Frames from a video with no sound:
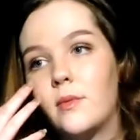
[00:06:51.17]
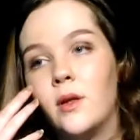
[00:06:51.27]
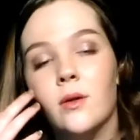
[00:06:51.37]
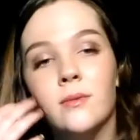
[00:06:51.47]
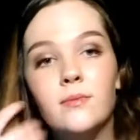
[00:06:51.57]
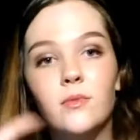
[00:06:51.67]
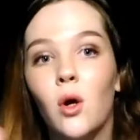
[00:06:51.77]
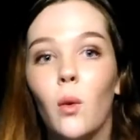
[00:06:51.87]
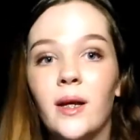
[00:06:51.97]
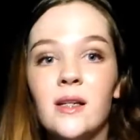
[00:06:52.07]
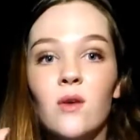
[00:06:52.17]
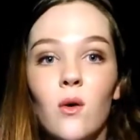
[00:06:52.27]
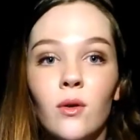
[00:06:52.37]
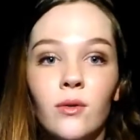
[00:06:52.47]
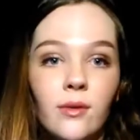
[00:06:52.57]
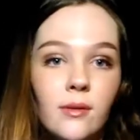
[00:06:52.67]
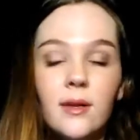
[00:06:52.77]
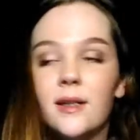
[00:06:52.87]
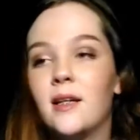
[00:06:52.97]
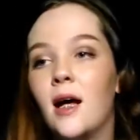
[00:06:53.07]
you know, goings on
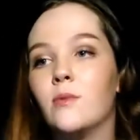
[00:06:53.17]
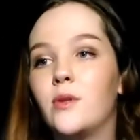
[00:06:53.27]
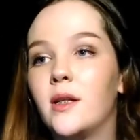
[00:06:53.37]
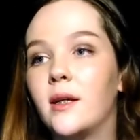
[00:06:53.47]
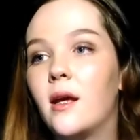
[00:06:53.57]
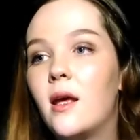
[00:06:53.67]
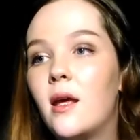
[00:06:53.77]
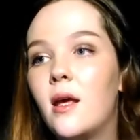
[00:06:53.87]
or exams or anything.